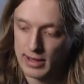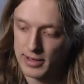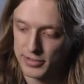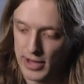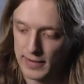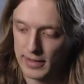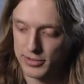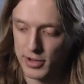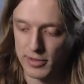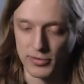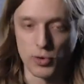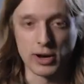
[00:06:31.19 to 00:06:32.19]
send this to
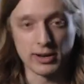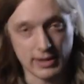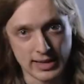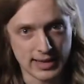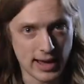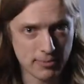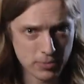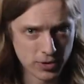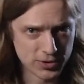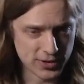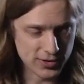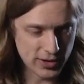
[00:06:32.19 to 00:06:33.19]
the void, and he can't
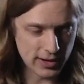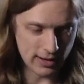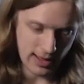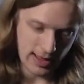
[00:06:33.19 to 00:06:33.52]
purchase it.